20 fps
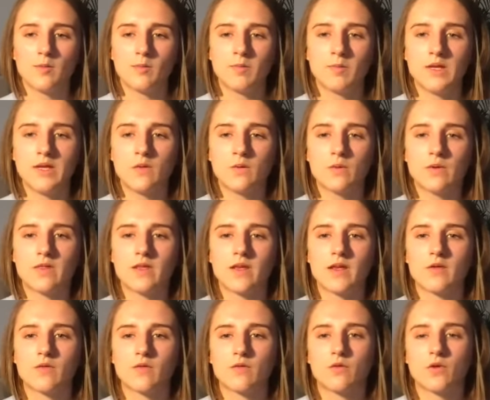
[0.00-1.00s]
Be with
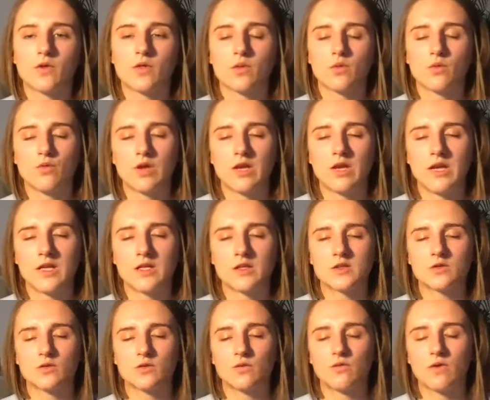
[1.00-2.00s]
it for 3
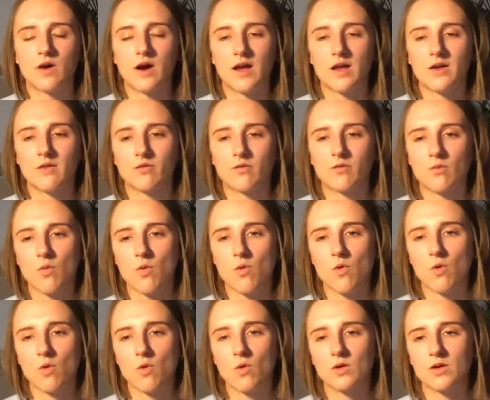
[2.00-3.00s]
to 5
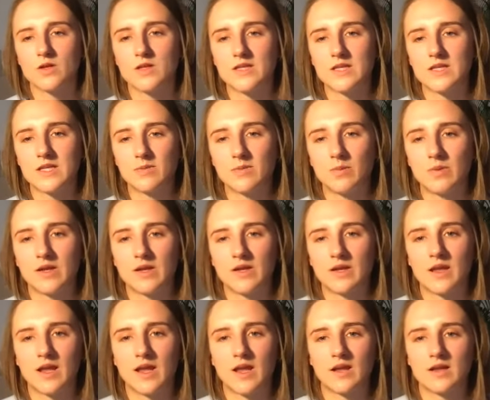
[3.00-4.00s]
more deep
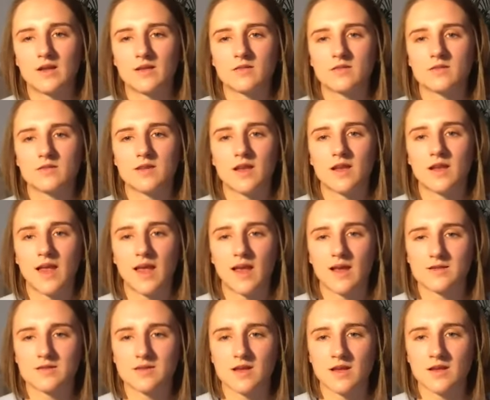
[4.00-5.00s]
inhales and
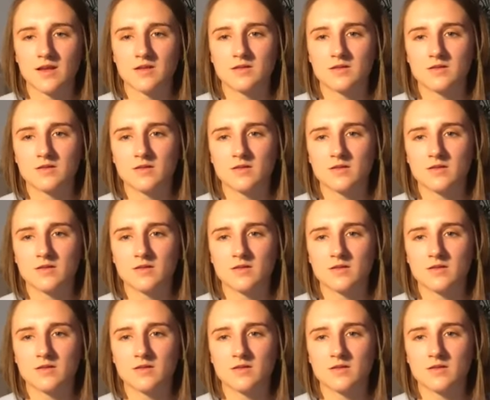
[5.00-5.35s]
exhales.